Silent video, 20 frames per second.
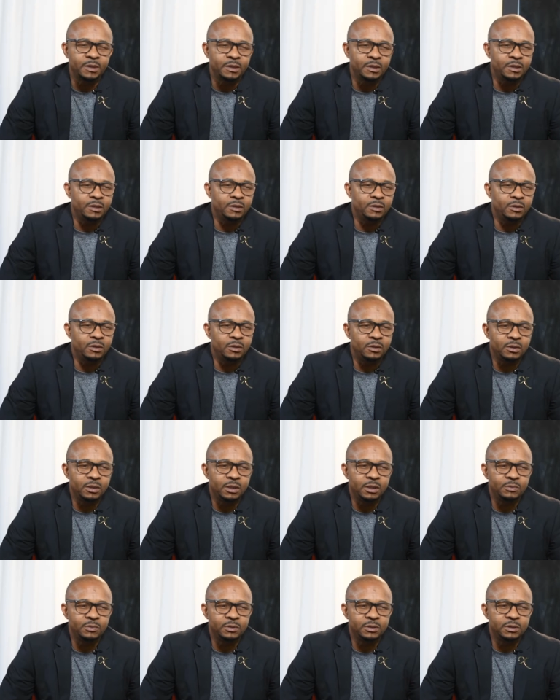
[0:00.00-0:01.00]
you know,
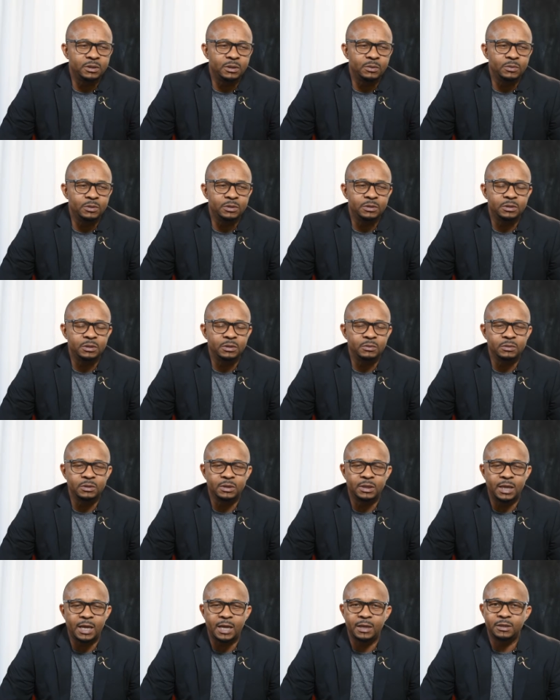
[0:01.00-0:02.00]
and he was he was he was
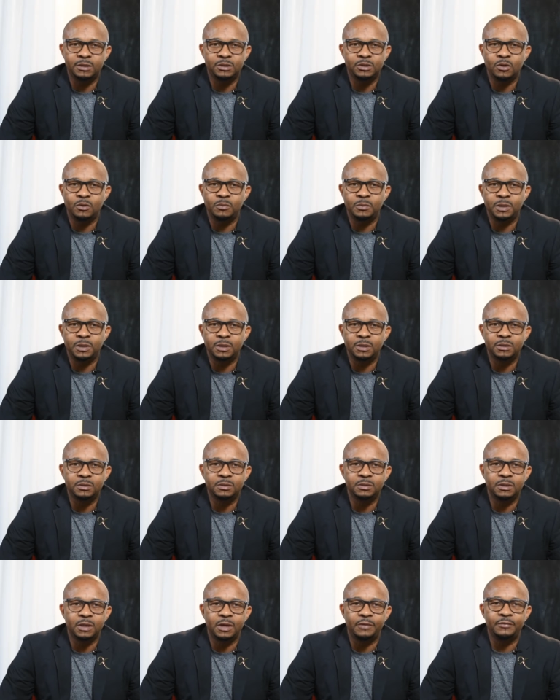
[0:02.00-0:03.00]
glad to show me
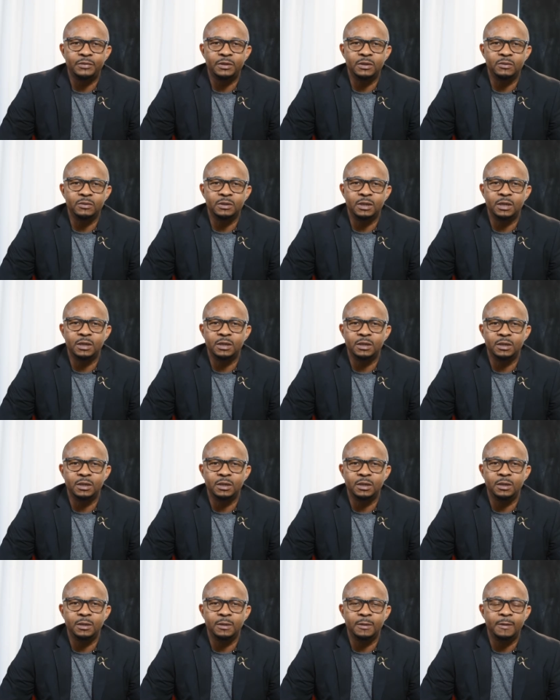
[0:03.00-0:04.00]
every little thing he
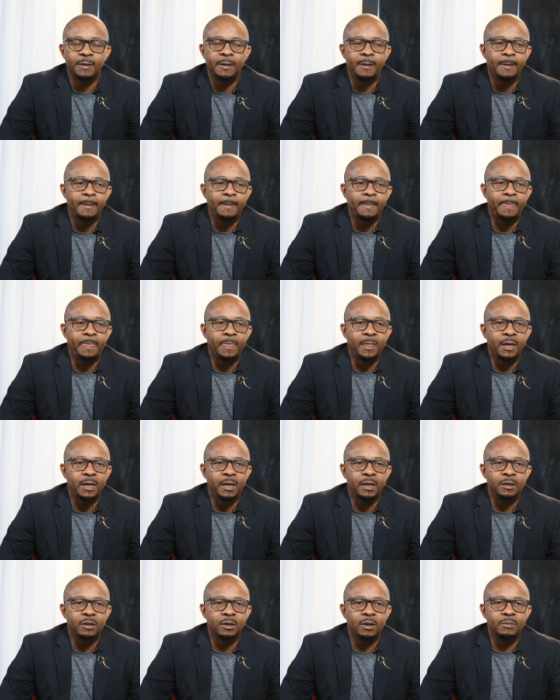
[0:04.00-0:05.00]
could.
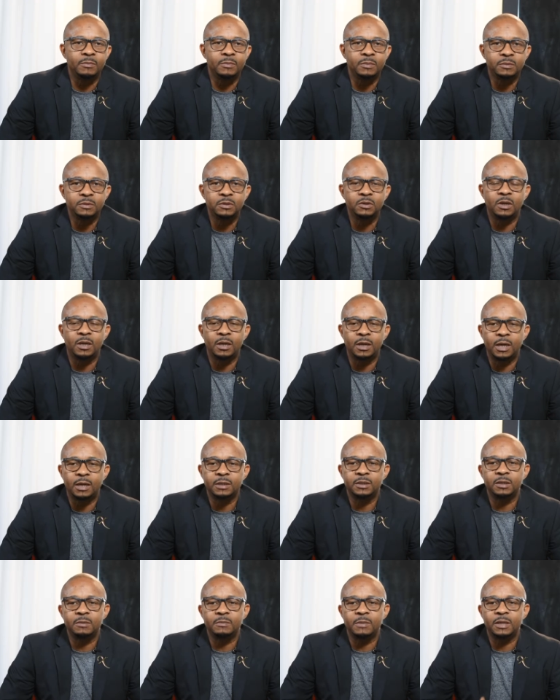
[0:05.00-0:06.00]
And um, you know, I
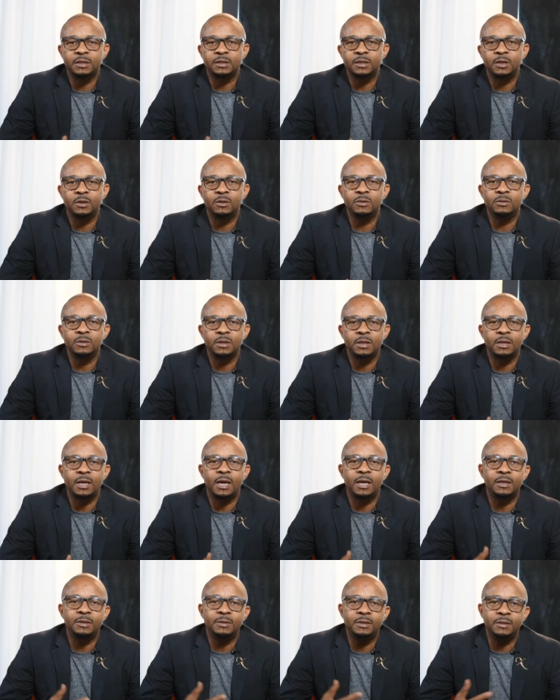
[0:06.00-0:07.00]
took my skill and
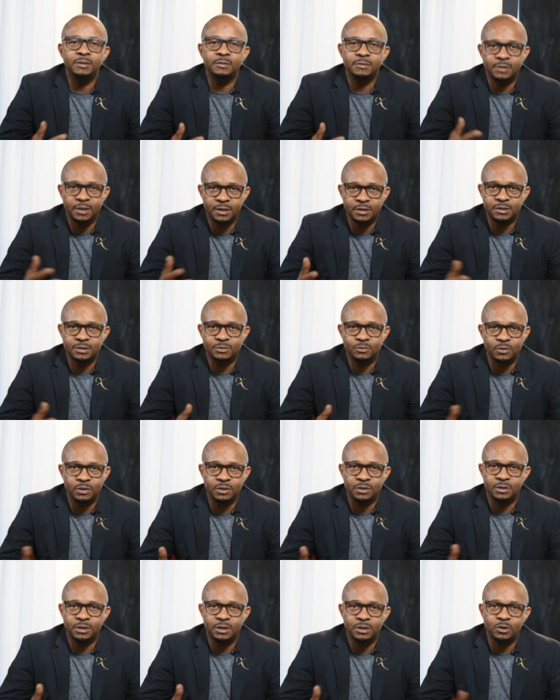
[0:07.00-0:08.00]
added his
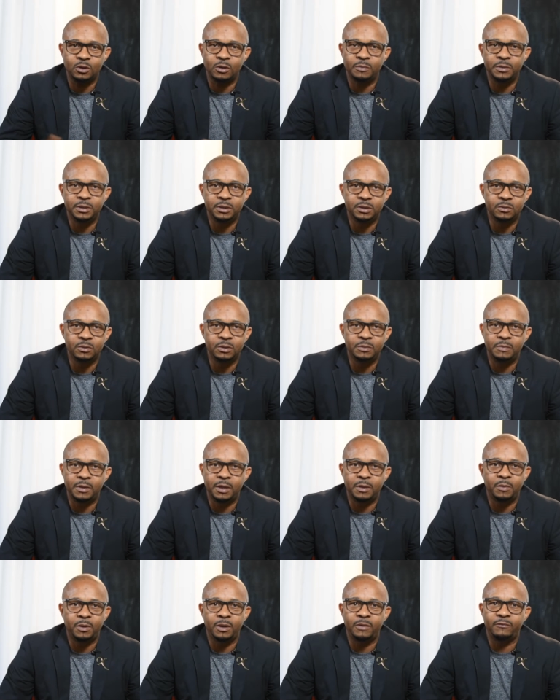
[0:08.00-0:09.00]
what he taught me to it
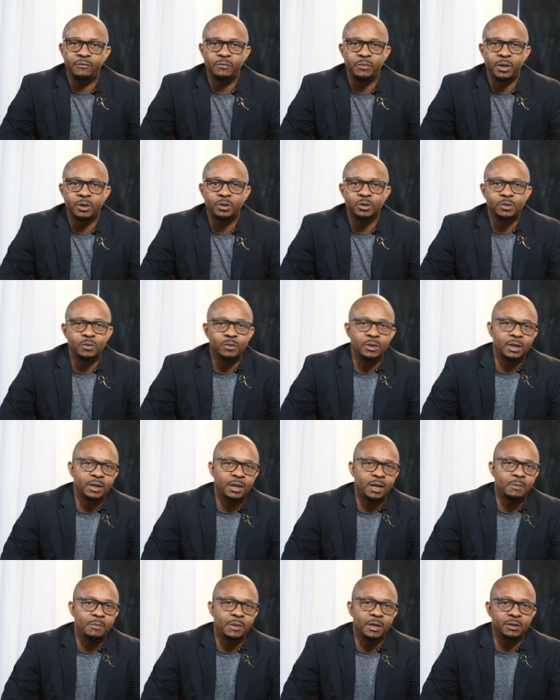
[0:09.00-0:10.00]
made me even better. So when I
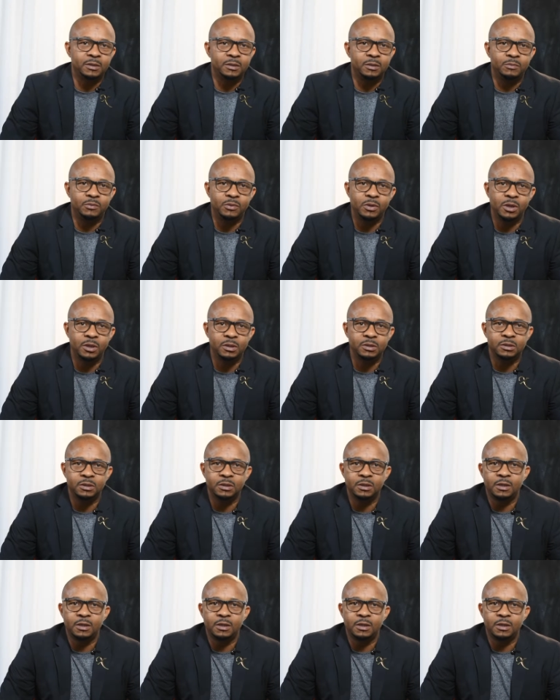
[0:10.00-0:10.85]
came back to the Bronx